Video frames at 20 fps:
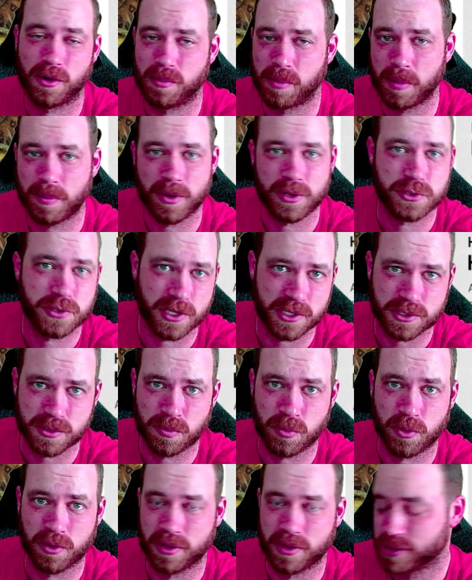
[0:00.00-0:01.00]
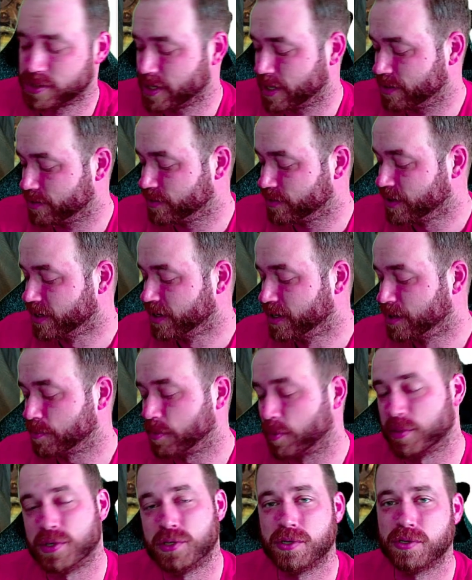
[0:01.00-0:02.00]
my Patreon supporting the channel. But
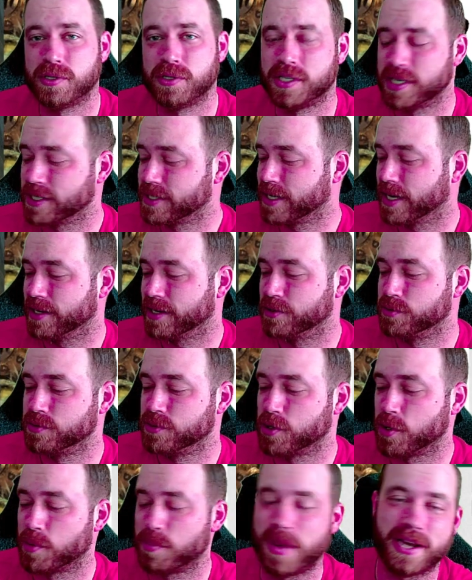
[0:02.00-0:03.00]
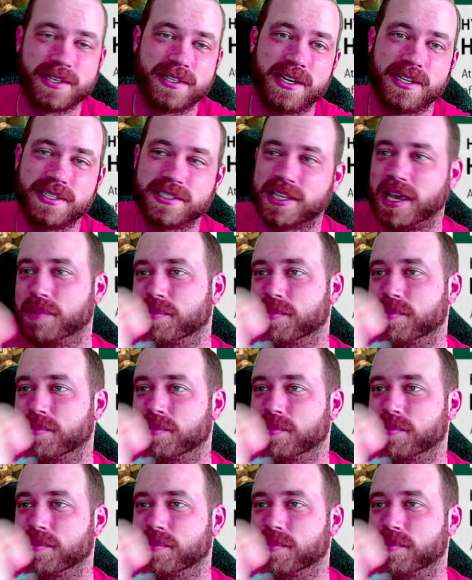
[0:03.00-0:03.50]
we did get new Dirtbag dice came